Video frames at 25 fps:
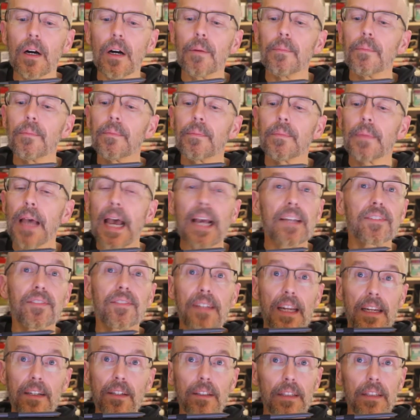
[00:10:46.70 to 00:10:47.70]

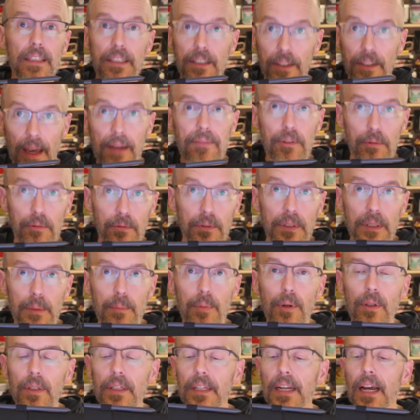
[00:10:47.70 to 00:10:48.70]
accidentally. You have to really
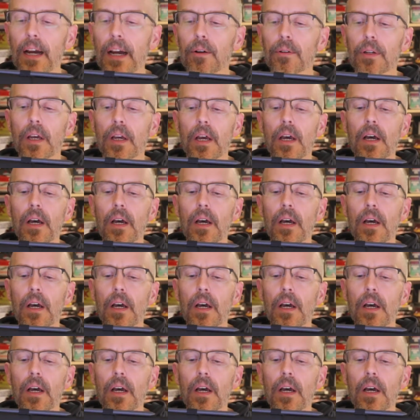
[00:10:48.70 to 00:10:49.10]
pull it out,